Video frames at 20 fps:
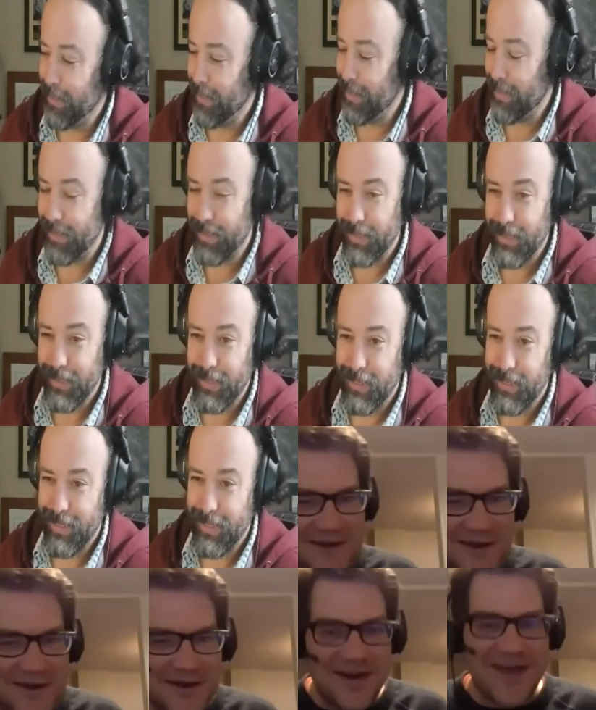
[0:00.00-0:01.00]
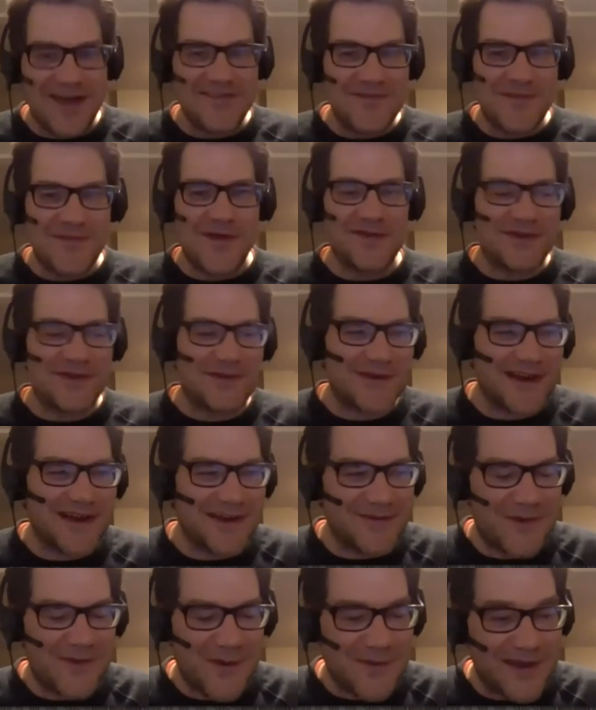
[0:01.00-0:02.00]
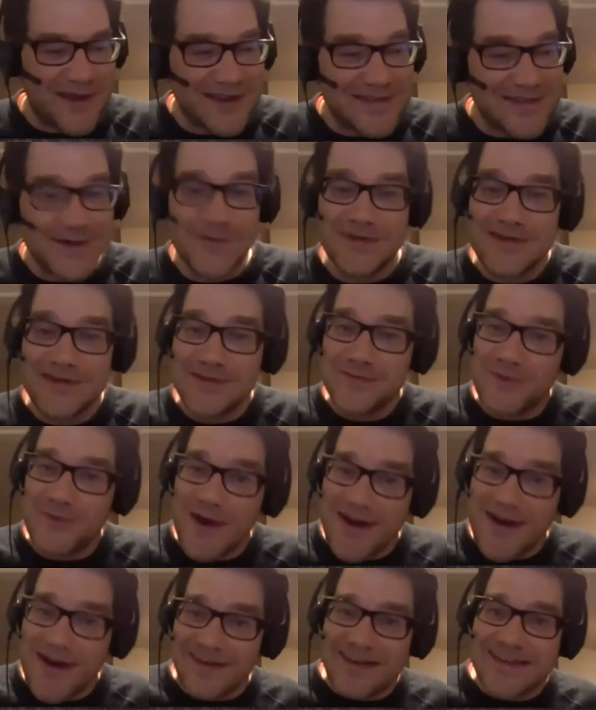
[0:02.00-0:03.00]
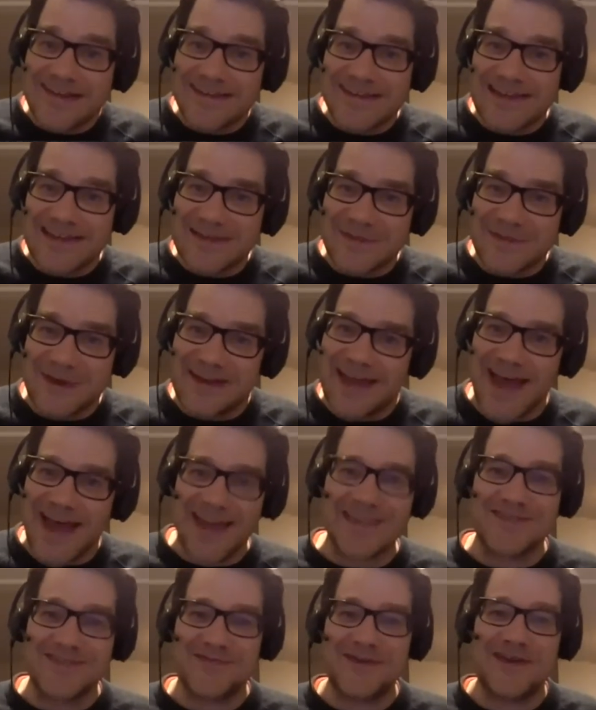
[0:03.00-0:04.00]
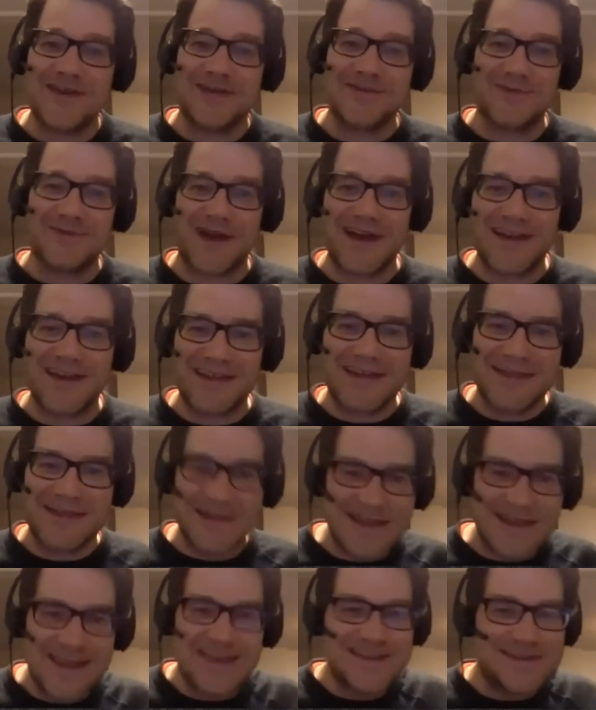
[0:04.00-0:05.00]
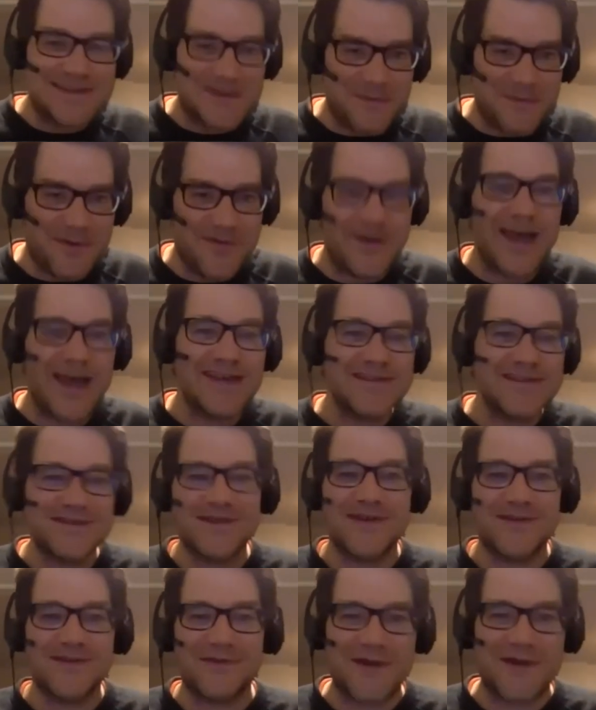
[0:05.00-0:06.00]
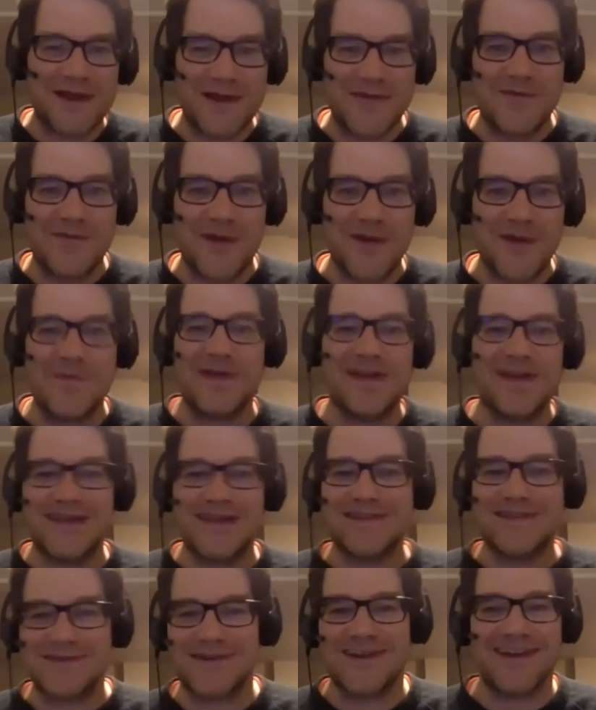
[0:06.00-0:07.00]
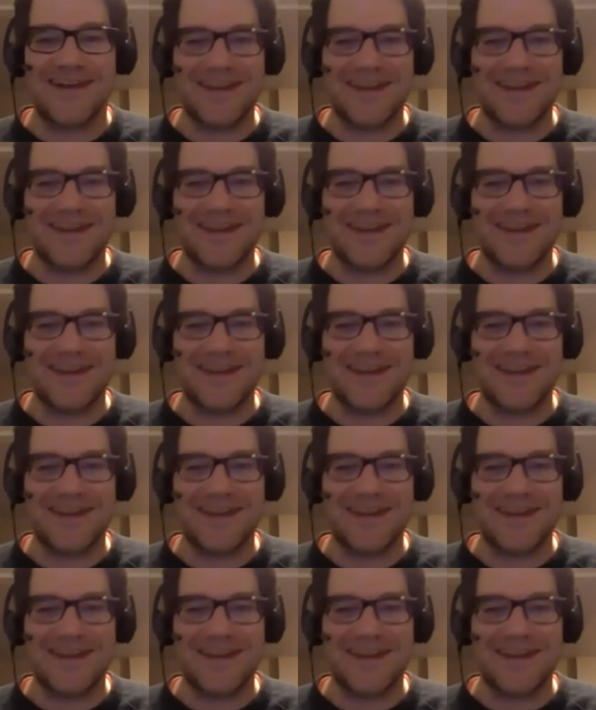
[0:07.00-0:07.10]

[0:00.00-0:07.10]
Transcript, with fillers: Yeah, I don't know enough about the Greek and Roman history, which is weird because that's my dad's field, right? He's a professor of Greek and Roman history.